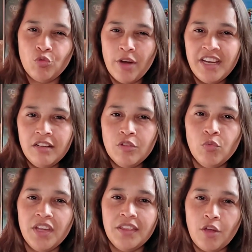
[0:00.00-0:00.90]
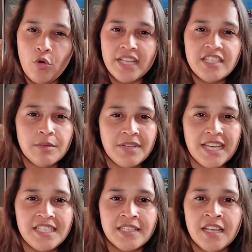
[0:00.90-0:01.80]
regular with OS
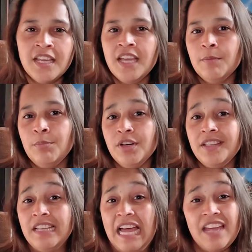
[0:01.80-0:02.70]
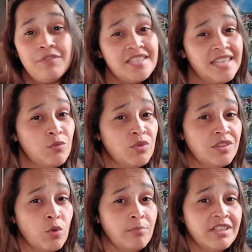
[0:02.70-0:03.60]
updates, but I have to say with
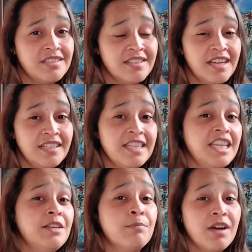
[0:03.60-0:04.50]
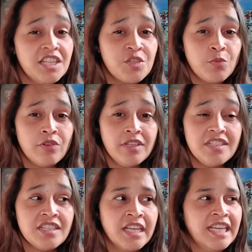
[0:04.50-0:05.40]
the OnePlus 9, in my
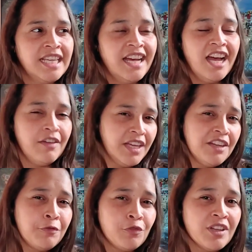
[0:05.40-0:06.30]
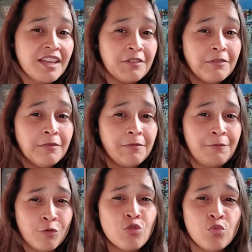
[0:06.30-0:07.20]
experience, I've had it for like
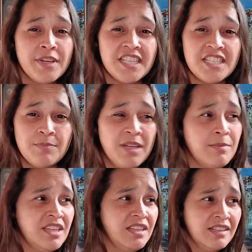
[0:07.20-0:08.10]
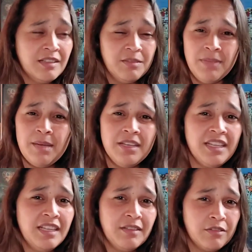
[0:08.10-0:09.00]
4 weeks,
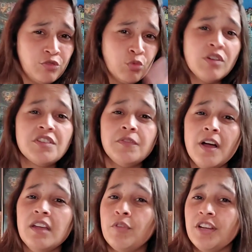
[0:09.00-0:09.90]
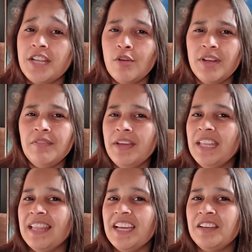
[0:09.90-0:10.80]
maybe towards 5 right now, and I've
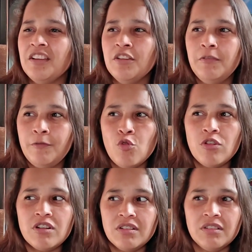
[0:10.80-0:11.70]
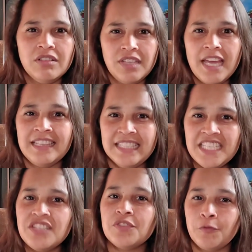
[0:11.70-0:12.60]
had like at
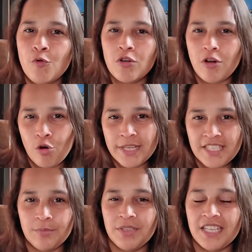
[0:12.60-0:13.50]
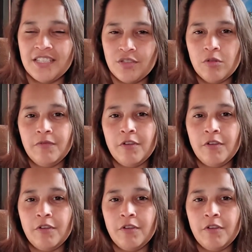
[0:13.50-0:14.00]
least four OS updates so